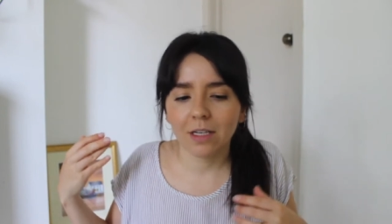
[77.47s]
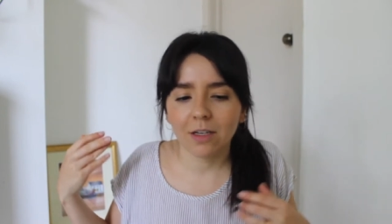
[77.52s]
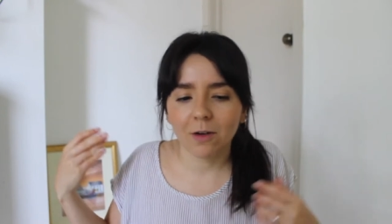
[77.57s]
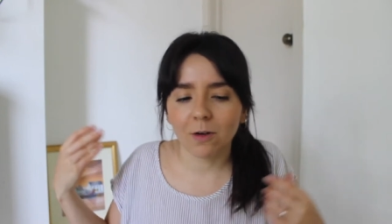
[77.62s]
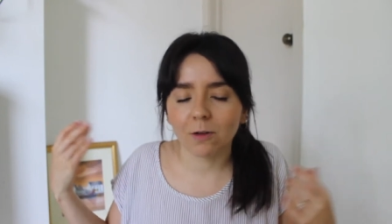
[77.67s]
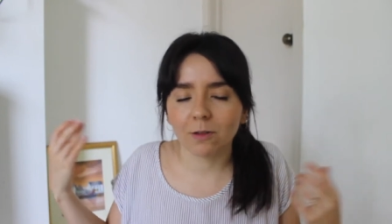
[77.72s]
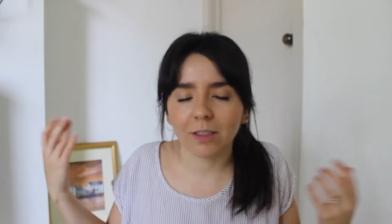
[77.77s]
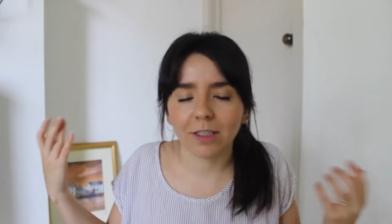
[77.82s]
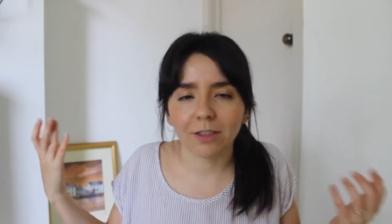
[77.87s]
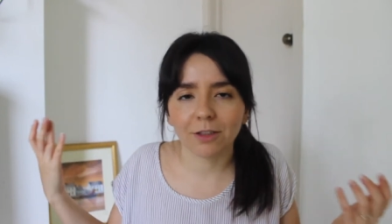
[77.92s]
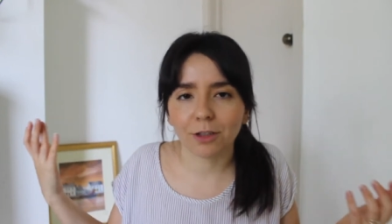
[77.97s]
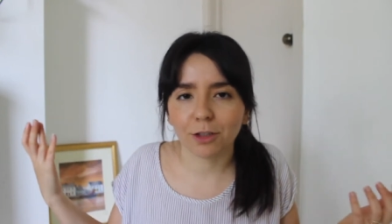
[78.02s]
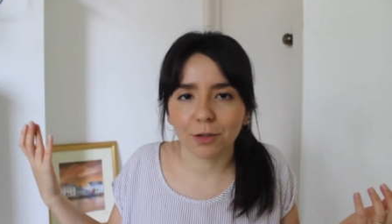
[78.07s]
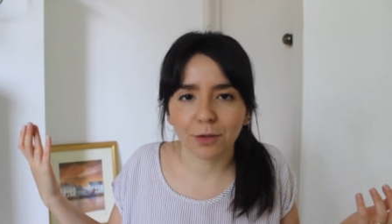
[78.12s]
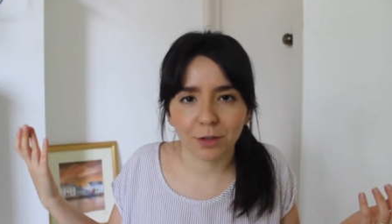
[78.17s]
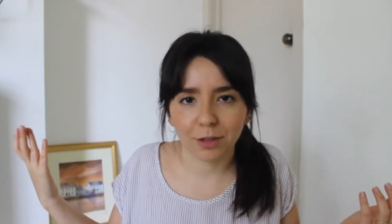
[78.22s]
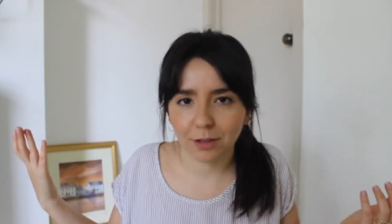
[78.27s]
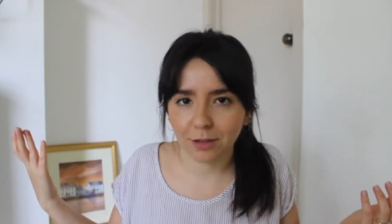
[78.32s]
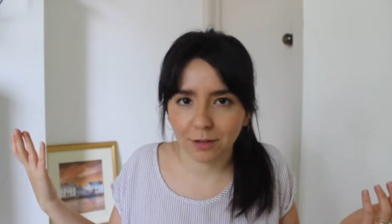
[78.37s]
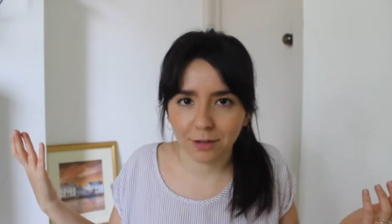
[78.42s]
only your
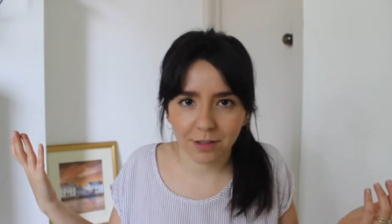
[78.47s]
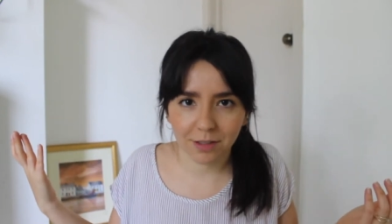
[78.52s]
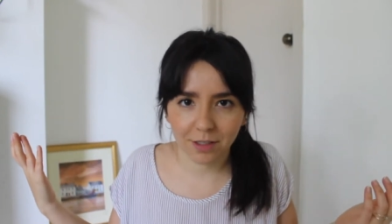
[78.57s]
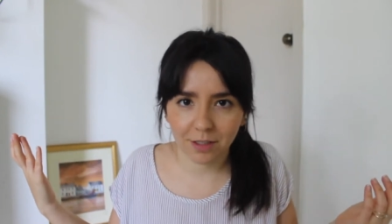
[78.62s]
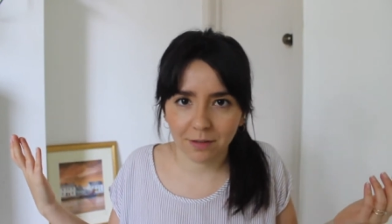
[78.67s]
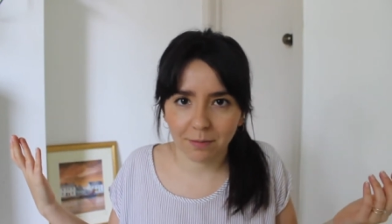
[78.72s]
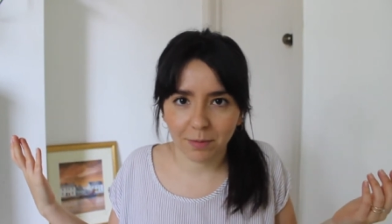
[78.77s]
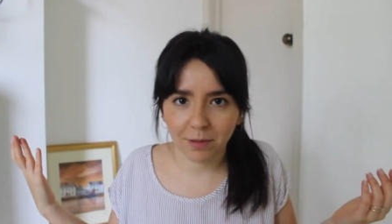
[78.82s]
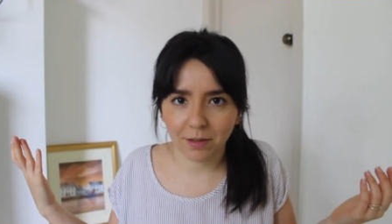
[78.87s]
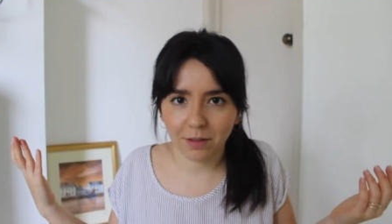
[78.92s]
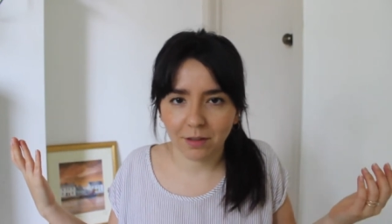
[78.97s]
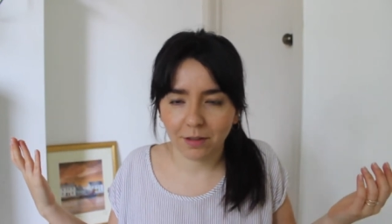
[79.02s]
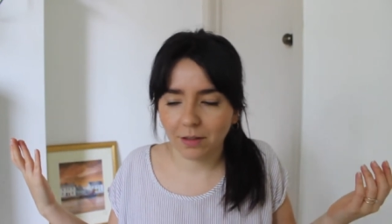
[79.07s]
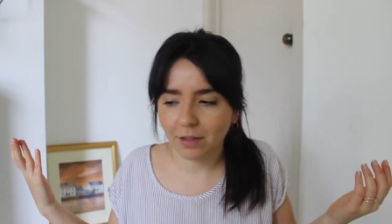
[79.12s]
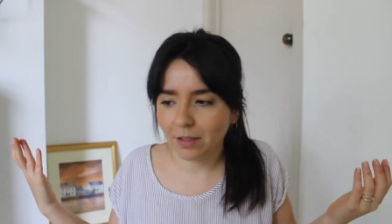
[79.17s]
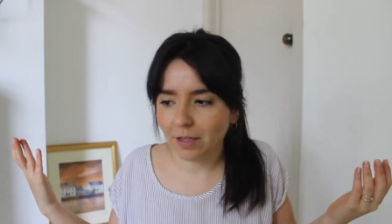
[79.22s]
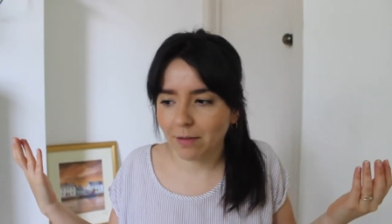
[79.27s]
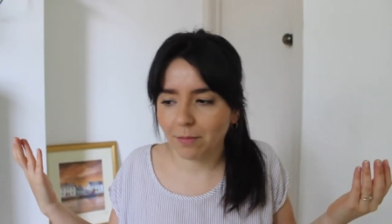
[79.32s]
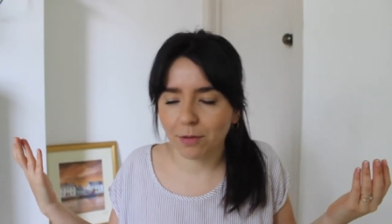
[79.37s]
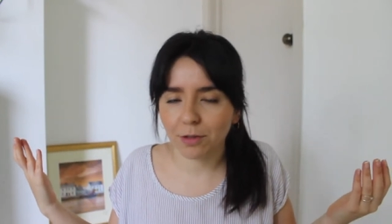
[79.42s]
two-year-old's gonna be
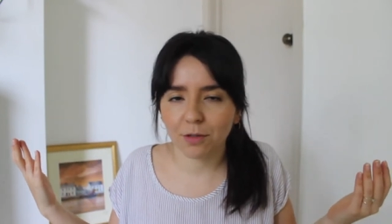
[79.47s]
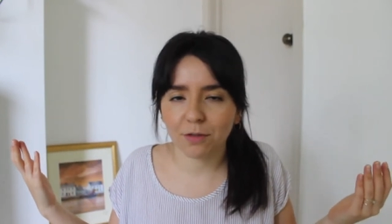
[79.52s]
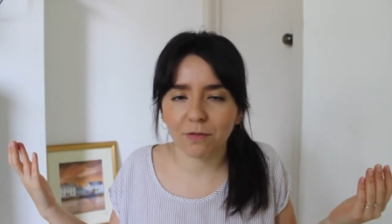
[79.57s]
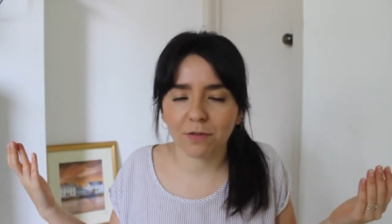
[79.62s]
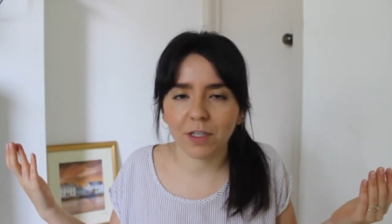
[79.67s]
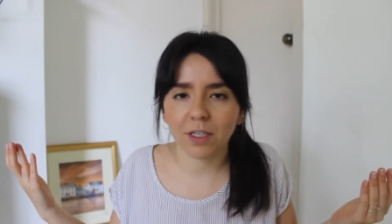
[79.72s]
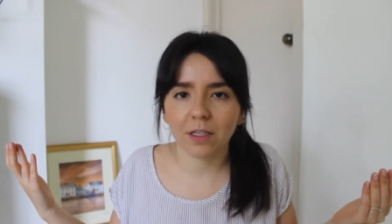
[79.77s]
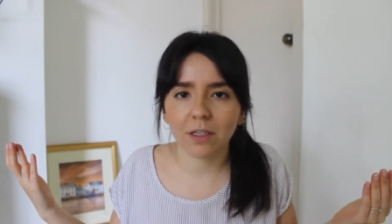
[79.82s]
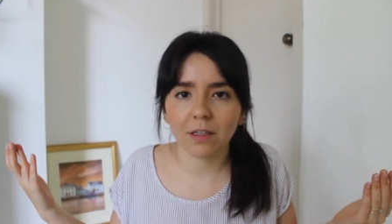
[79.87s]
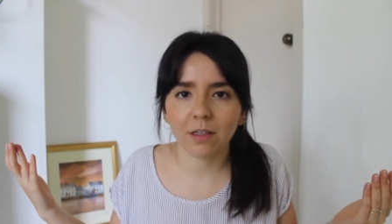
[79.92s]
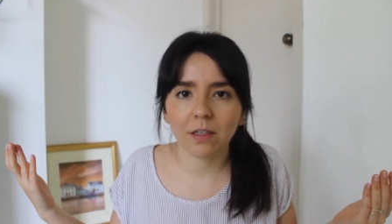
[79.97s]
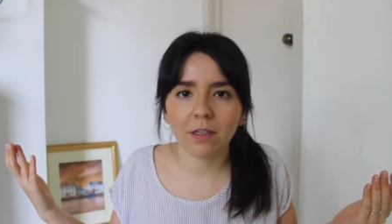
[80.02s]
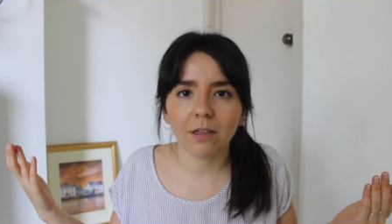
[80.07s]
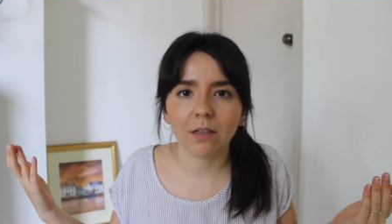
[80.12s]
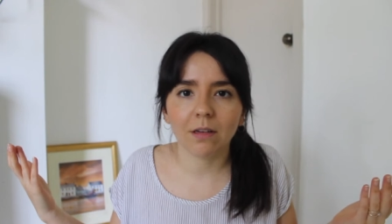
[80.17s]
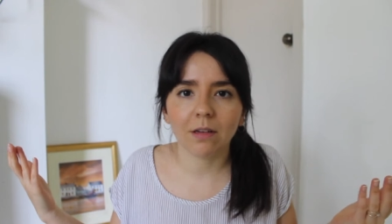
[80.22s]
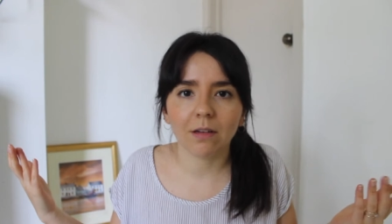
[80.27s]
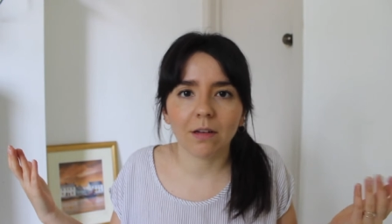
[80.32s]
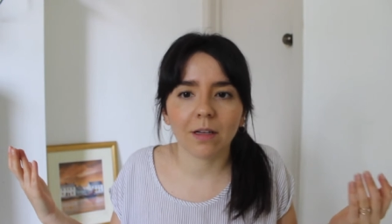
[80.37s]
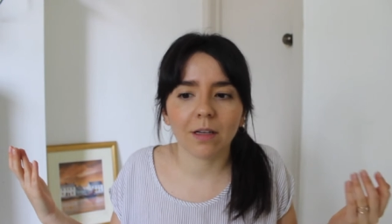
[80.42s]
able to fit in it
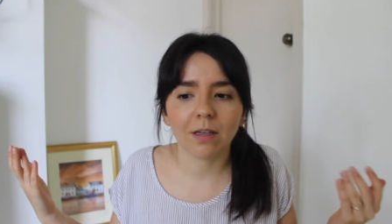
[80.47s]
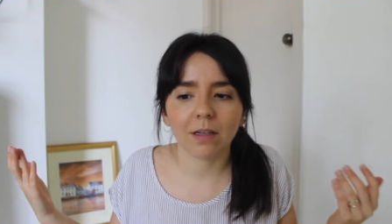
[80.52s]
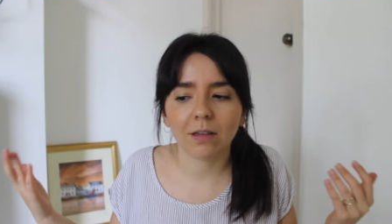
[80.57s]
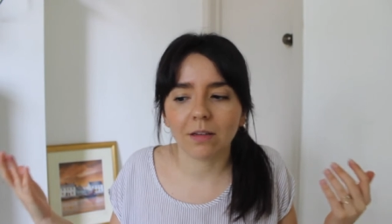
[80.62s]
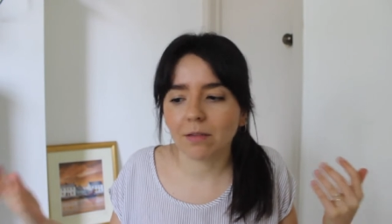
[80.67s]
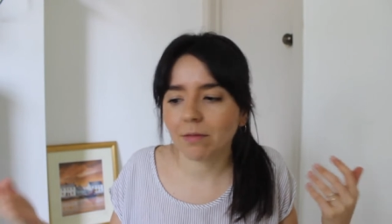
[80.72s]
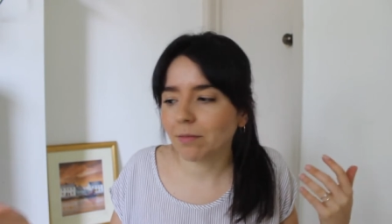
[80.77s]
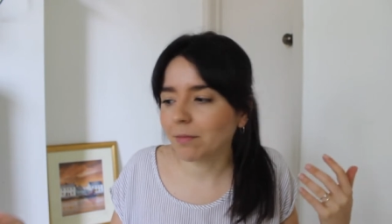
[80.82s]
like